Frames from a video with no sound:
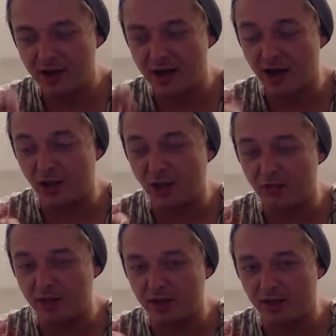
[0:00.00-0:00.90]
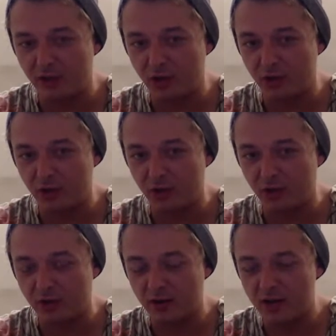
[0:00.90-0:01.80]
I don't need to have
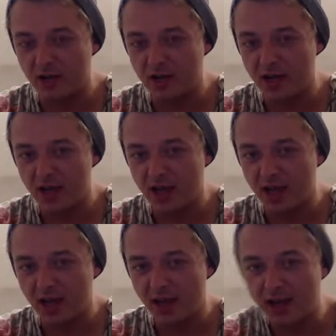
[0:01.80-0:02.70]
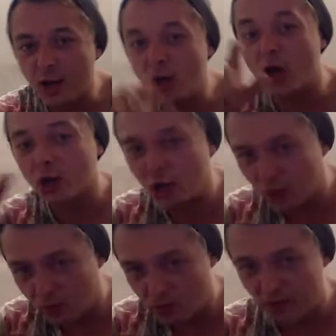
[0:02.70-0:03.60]
children at
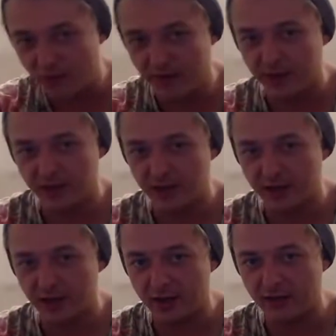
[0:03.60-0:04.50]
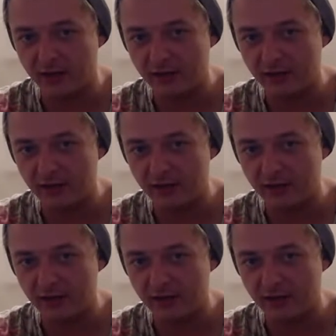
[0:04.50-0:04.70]
all in that decade.